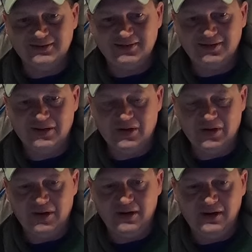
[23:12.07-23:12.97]

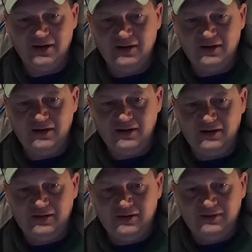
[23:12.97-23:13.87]

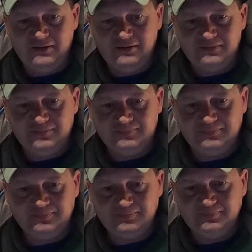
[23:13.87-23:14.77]

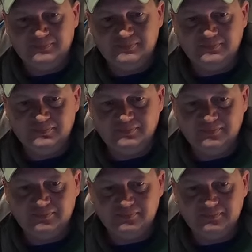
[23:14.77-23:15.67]

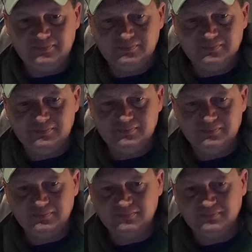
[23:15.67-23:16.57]

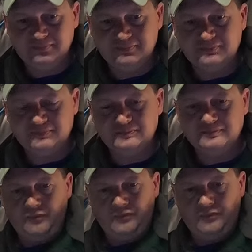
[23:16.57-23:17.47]

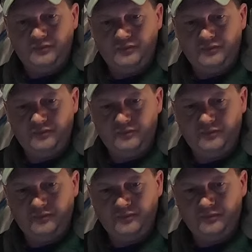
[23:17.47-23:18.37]

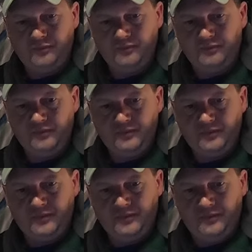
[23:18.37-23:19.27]
(silence)